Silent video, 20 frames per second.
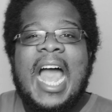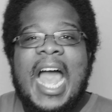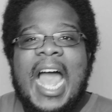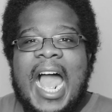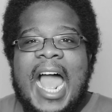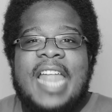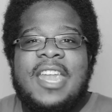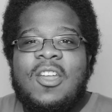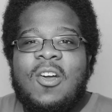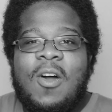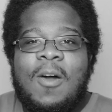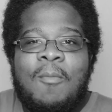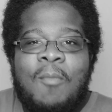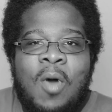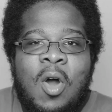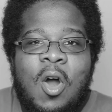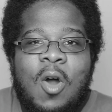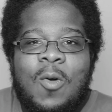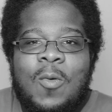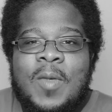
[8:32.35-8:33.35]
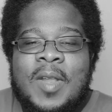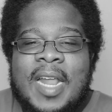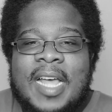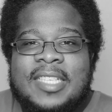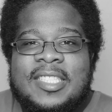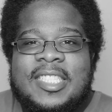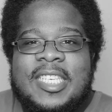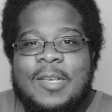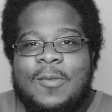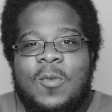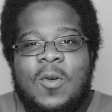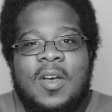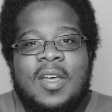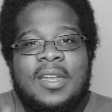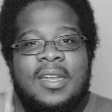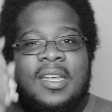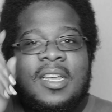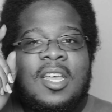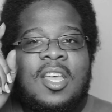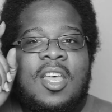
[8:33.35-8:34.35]
I know a mole when I see
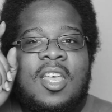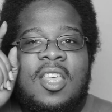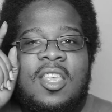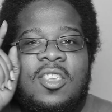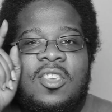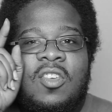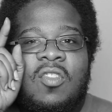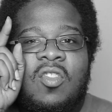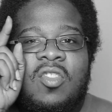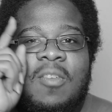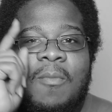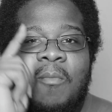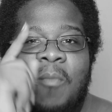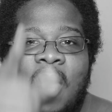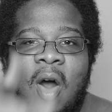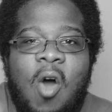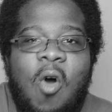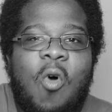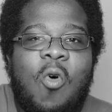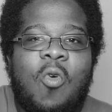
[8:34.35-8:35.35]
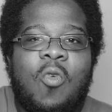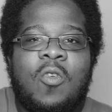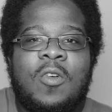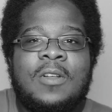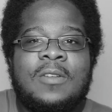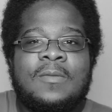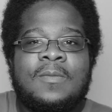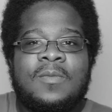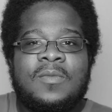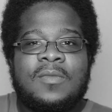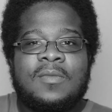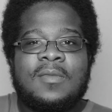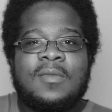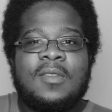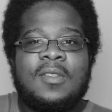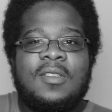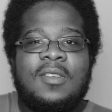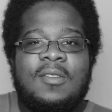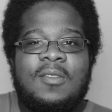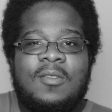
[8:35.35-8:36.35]
one. You're the mole.
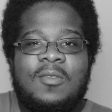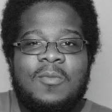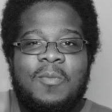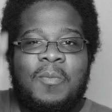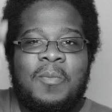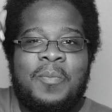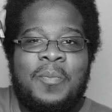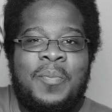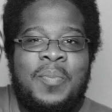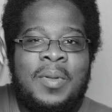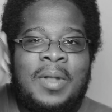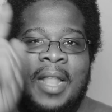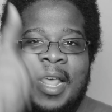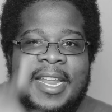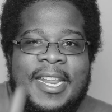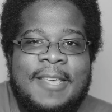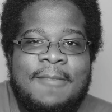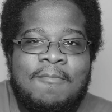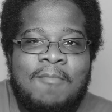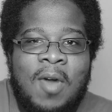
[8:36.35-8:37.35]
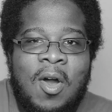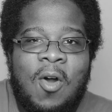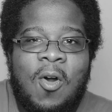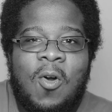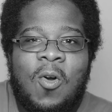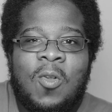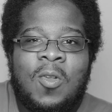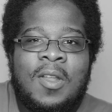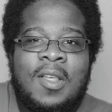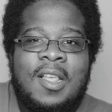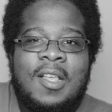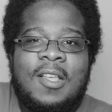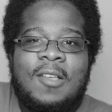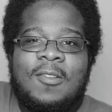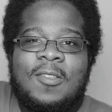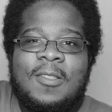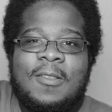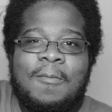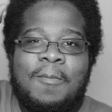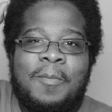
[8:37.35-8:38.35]
You bloody mole
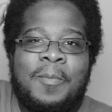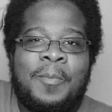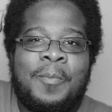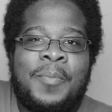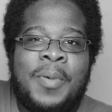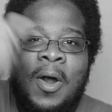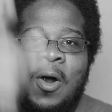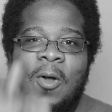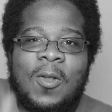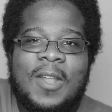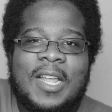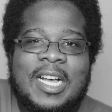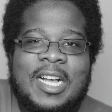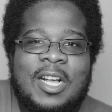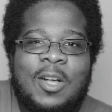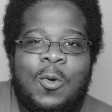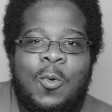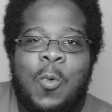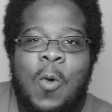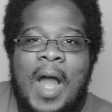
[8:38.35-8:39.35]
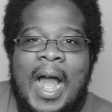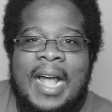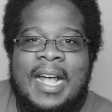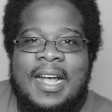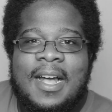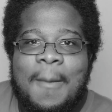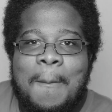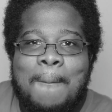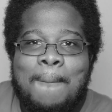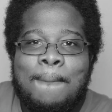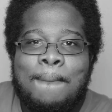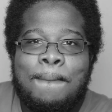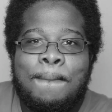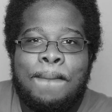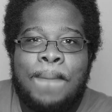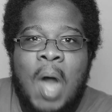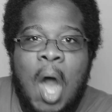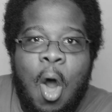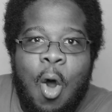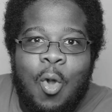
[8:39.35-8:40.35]
with a bowl of
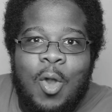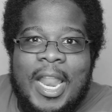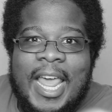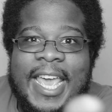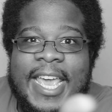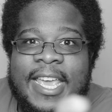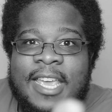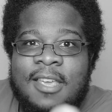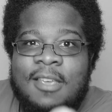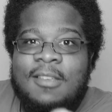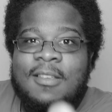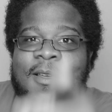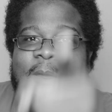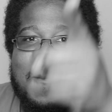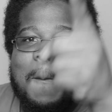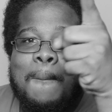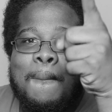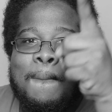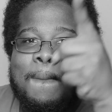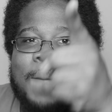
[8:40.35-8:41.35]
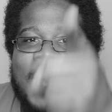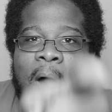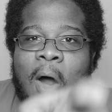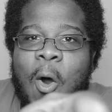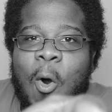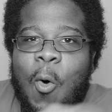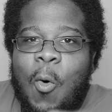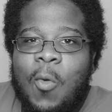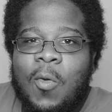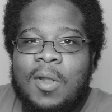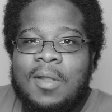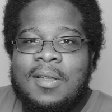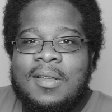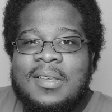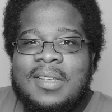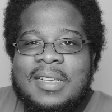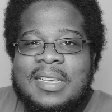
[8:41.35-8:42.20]
guacamole. Mole.